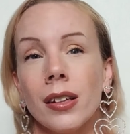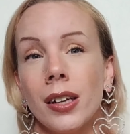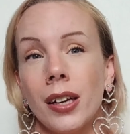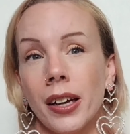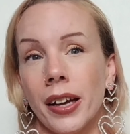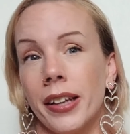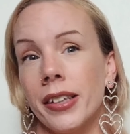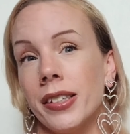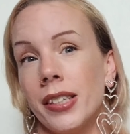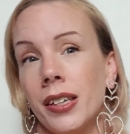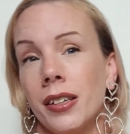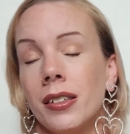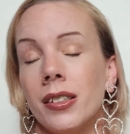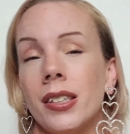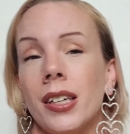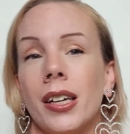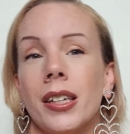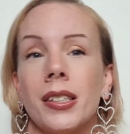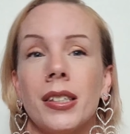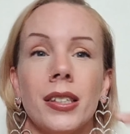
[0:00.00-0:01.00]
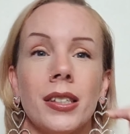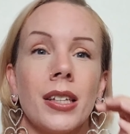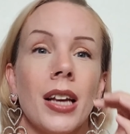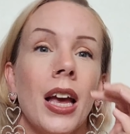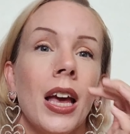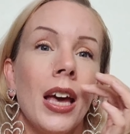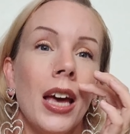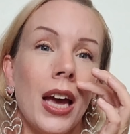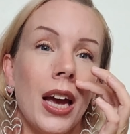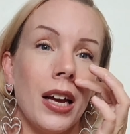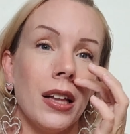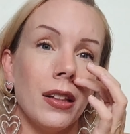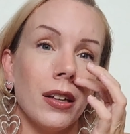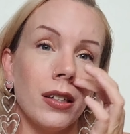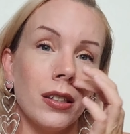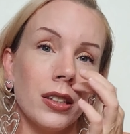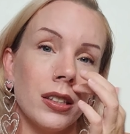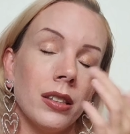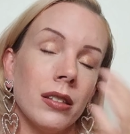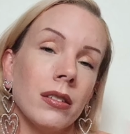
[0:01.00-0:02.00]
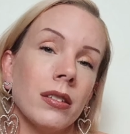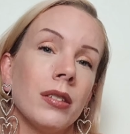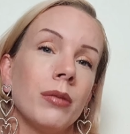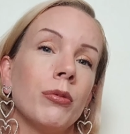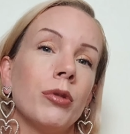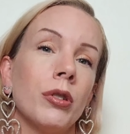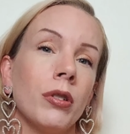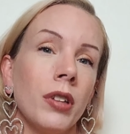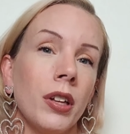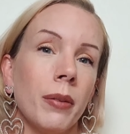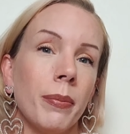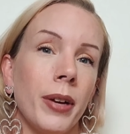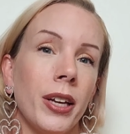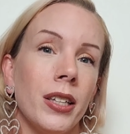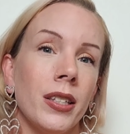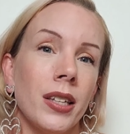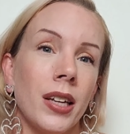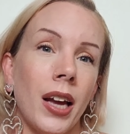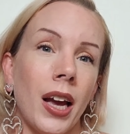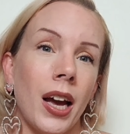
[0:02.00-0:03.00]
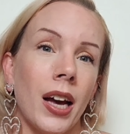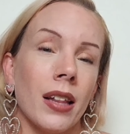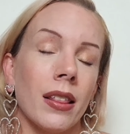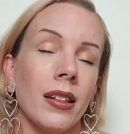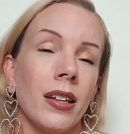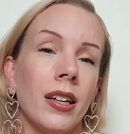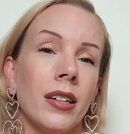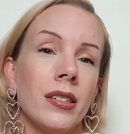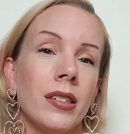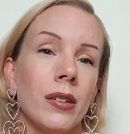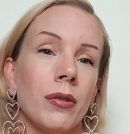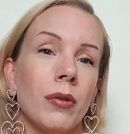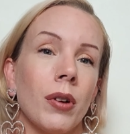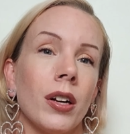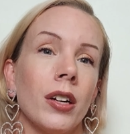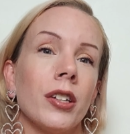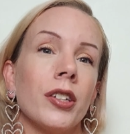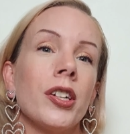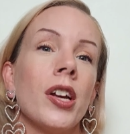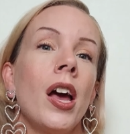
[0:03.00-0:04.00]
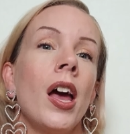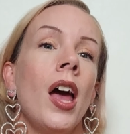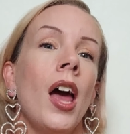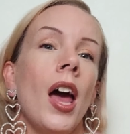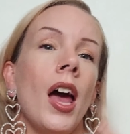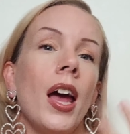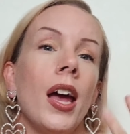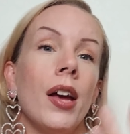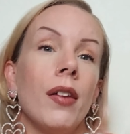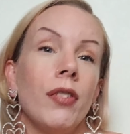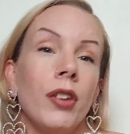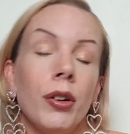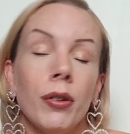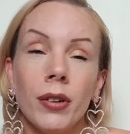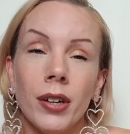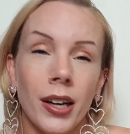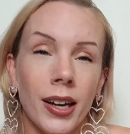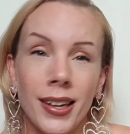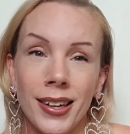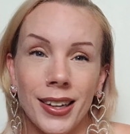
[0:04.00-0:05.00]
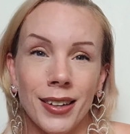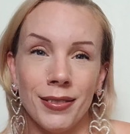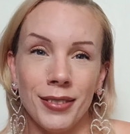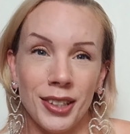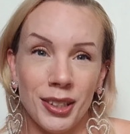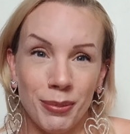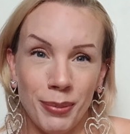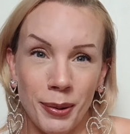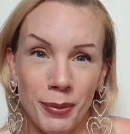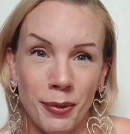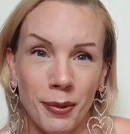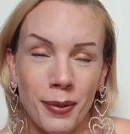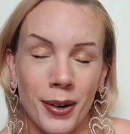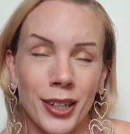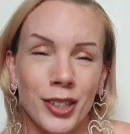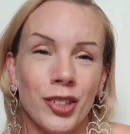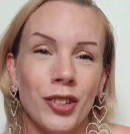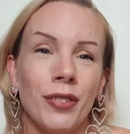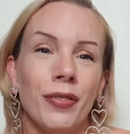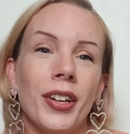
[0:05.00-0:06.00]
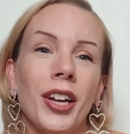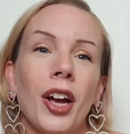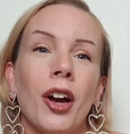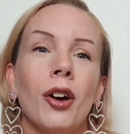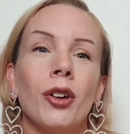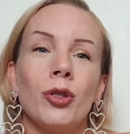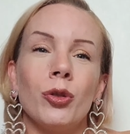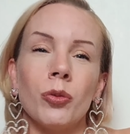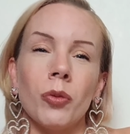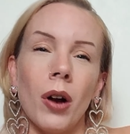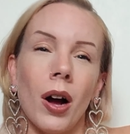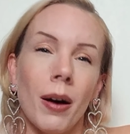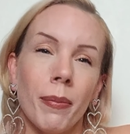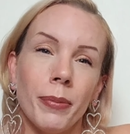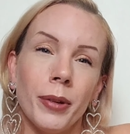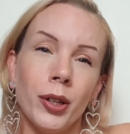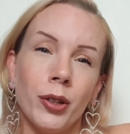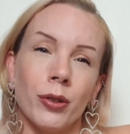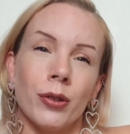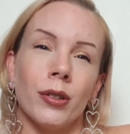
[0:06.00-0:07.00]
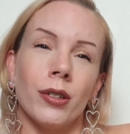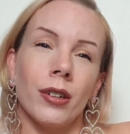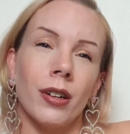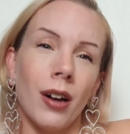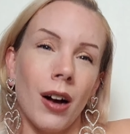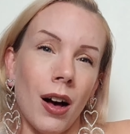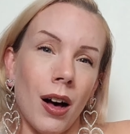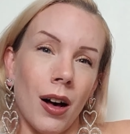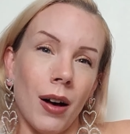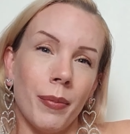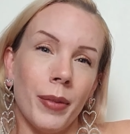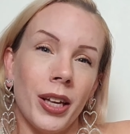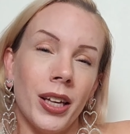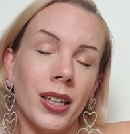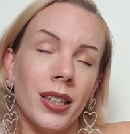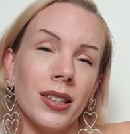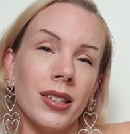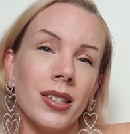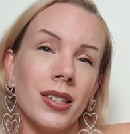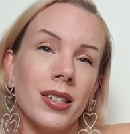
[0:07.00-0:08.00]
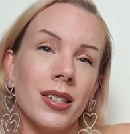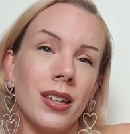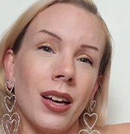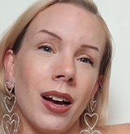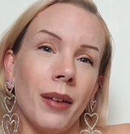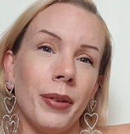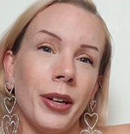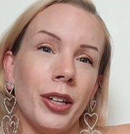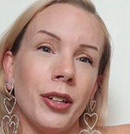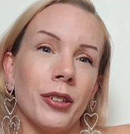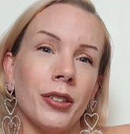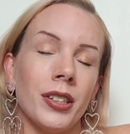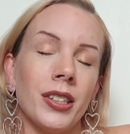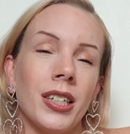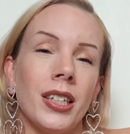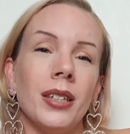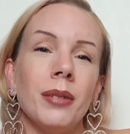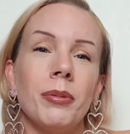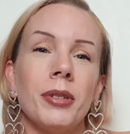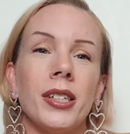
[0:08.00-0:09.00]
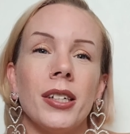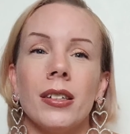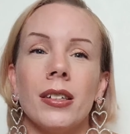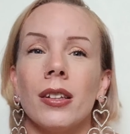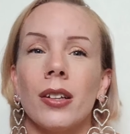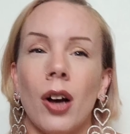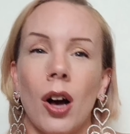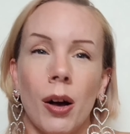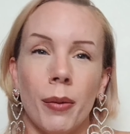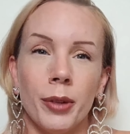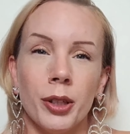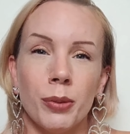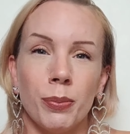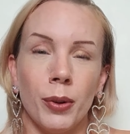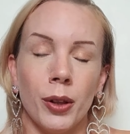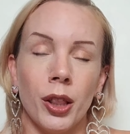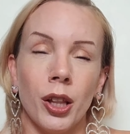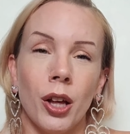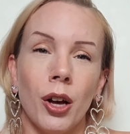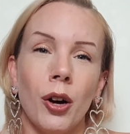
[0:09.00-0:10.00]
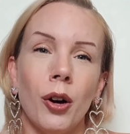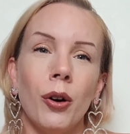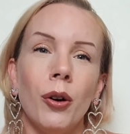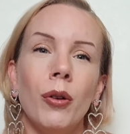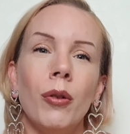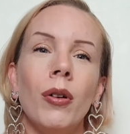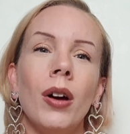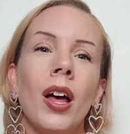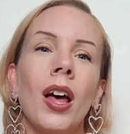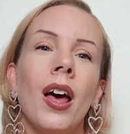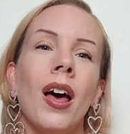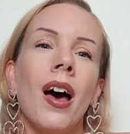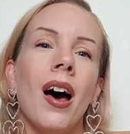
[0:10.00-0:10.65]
than it gets here in Texas, and there are still some truly amazing athletes and runners. If you are any of these people watching the video, drop your your tips down in the comments below.